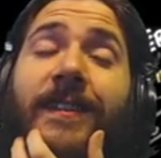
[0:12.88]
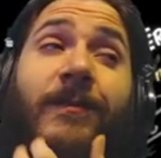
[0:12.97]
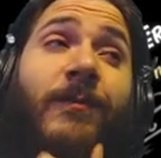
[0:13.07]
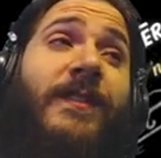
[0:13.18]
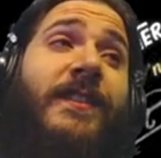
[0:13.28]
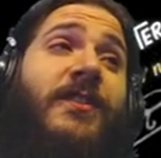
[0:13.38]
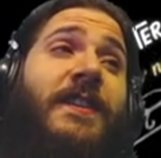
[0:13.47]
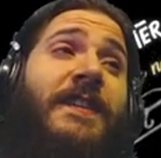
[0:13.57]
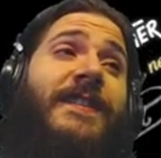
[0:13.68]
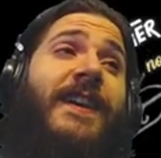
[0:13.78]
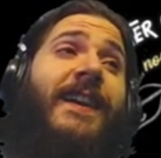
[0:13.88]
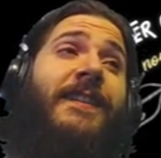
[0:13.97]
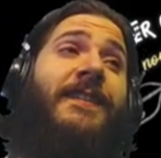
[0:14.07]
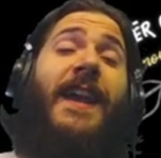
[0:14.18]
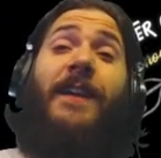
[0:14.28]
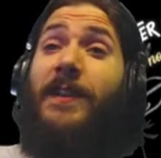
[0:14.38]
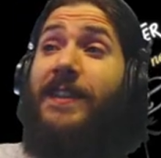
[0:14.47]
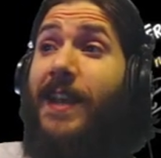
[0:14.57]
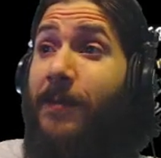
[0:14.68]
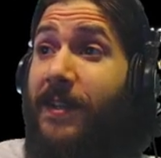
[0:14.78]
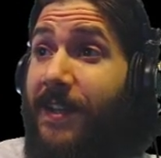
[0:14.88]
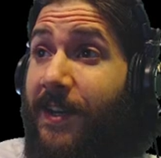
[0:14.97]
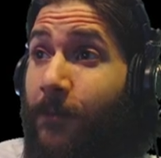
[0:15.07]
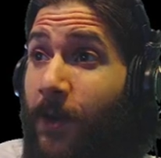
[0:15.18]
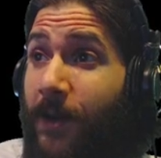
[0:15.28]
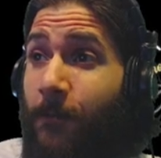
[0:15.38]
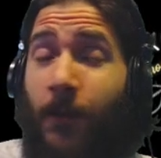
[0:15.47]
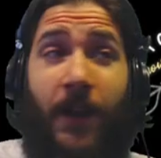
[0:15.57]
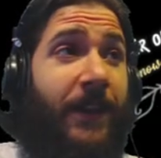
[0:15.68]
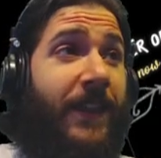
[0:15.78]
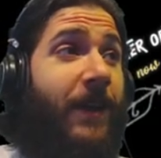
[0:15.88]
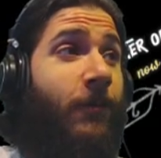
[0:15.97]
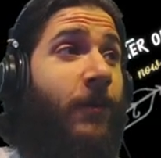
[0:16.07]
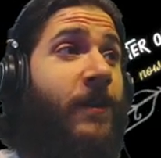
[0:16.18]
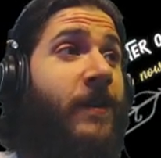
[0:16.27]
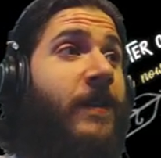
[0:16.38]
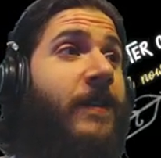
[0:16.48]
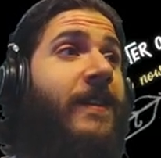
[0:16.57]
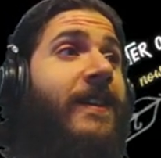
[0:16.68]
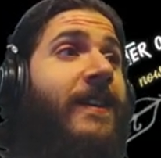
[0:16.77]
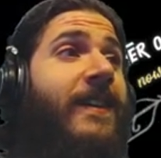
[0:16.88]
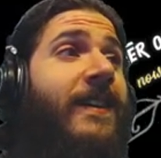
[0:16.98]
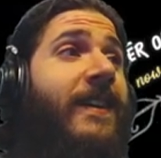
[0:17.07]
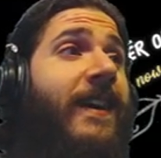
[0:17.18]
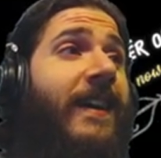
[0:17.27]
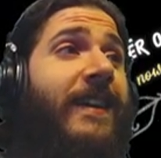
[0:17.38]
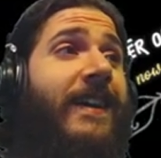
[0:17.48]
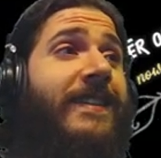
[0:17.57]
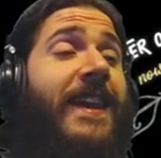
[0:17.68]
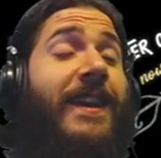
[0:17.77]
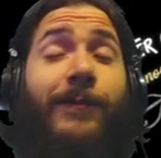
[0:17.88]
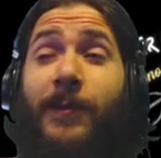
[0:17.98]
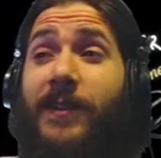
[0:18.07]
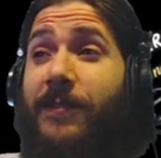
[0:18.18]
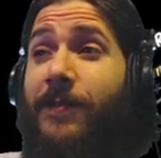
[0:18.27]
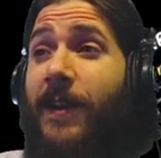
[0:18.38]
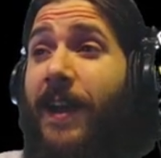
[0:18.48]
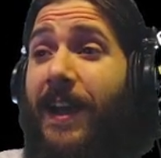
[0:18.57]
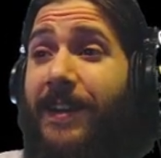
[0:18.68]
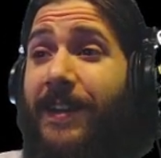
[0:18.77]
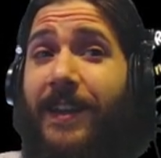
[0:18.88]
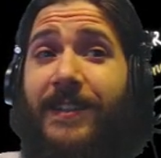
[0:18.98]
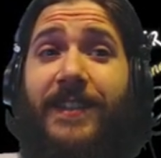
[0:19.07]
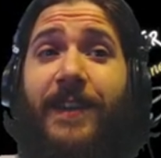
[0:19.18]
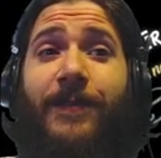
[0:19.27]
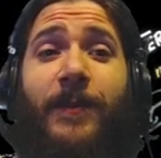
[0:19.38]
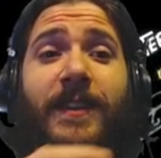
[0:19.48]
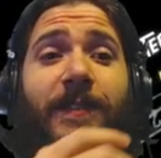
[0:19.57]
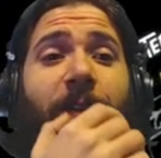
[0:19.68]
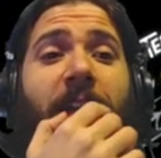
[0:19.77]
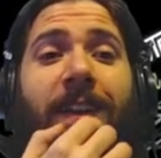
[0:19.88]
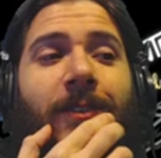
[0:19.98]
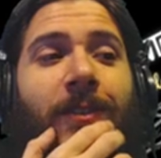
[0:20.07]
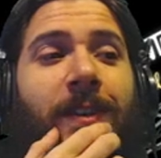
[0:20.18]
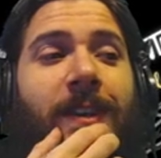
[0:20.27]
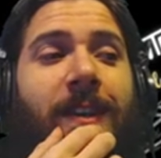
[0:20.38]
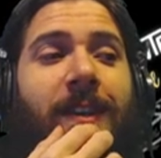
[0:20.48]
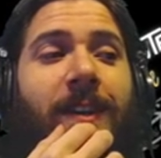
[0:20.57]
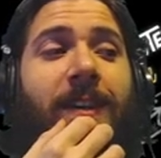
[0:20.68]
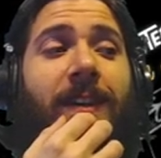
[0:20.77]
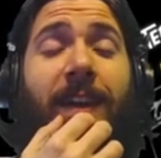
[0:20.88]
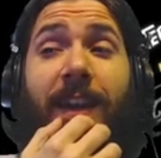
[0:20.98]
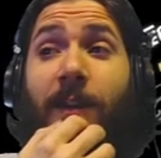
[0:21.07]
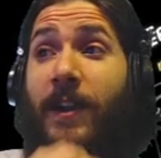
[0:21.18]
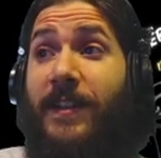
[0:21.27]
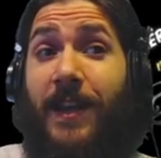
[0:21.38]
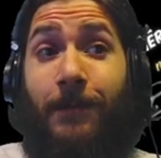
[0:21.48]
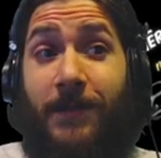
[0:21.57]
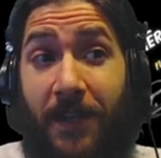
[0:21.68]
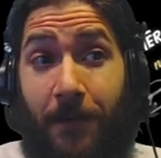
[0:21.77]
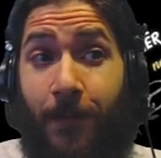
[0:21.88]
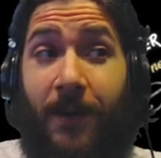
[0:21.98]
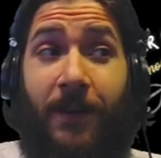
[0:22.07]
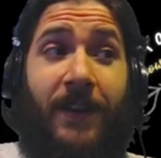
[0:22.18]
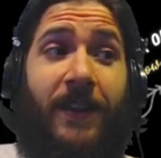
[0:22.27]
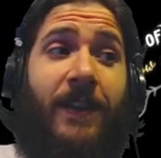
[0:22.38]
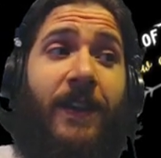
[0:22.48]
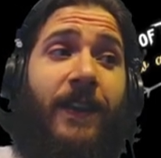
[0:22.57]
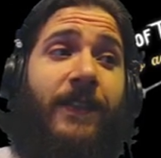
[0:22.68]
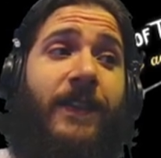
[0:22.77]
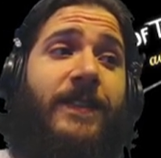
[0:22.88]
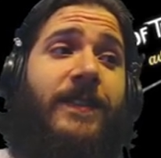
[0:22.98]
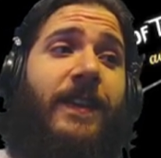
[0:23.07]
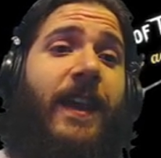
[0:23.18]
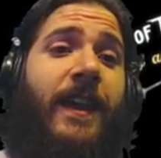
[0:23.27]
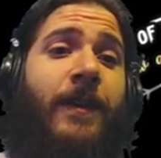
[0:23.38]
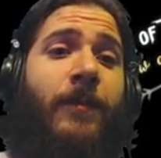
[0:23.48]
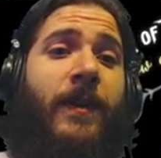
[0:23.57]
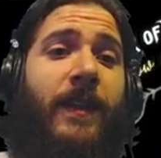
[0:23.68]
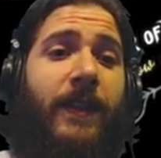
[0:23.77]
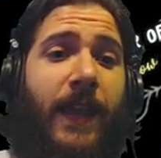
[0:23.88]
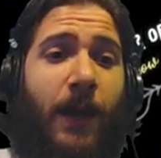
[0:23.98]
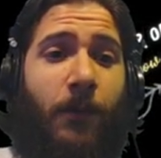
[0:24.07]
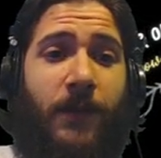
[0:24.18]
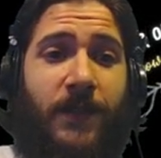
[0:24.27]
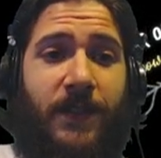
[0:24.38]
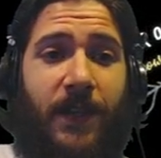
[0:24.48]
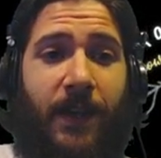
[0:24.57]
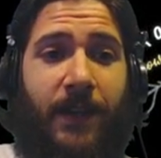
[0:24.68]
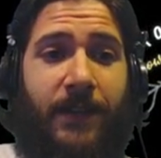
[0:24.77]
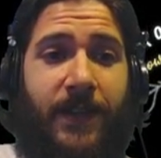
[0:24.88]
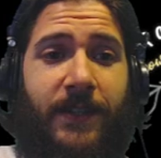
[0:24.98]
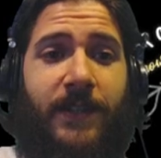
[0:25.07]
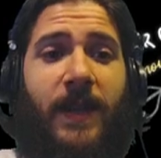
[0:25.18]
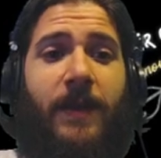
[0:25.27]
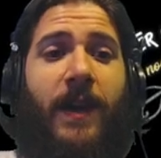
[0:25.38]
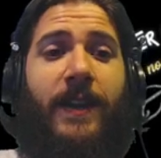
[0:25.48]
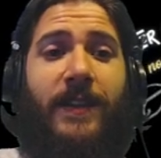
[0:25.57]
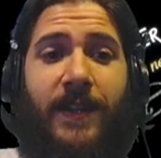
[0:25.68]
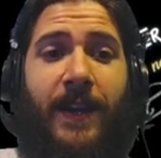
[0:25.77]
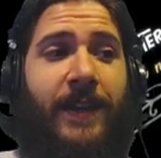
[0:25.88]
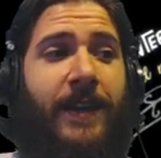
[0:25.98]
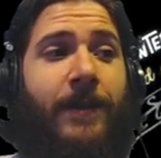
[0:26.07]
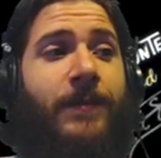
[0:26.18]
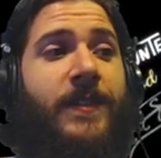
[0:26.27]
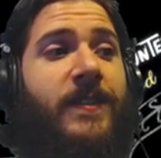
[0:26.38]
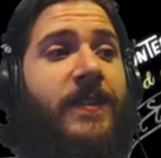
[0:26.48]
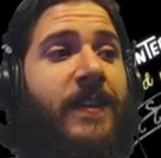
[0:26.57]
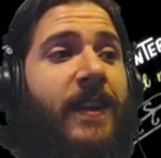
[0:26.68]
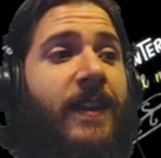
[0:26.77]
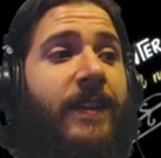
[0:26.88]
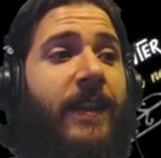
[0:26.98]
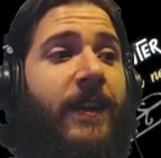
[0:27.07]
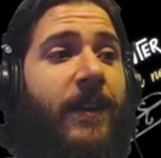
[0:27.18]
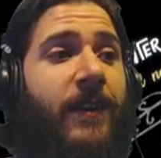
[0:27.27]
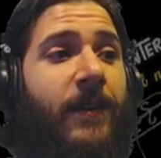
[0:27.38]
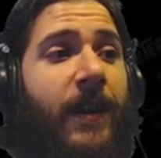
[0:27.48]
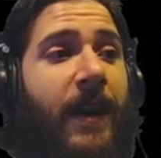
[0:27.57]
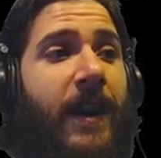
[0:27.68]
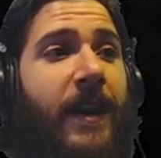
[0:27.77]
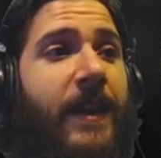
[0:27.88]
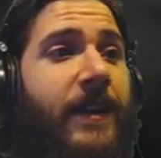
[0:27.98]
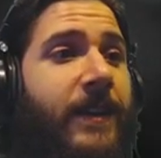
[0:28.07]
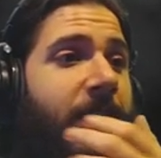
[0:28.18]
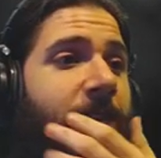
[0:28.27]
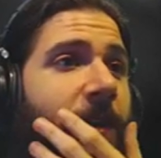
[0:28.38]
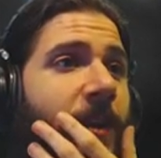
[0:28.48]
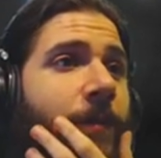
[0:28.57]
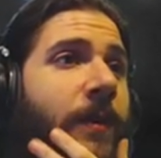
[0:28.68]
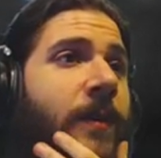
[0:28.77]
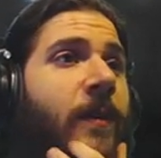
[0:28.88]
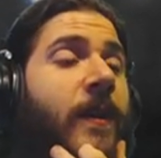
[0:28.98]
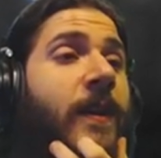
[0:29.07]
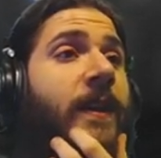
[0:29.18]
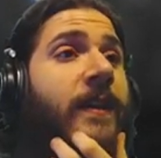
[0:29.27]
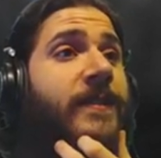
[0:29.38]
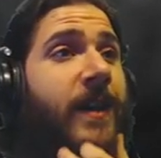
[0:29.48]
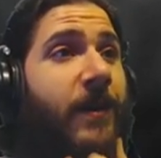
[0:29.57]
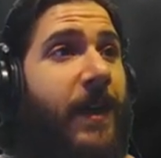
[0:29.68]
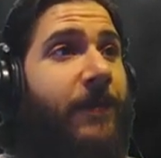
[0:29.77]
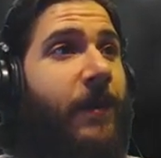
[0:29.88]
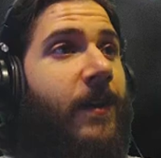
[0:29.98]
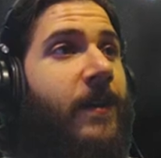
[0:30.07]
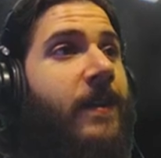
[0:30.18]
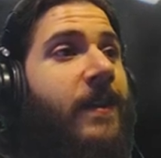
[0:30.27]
With the G silent. Every time I take a run at that word, I take it from I say it from a different angle. Anyways, I'm Tiegon Berry. This is a game that was sent to me by Design Imps. They are a indie developer in South Africa.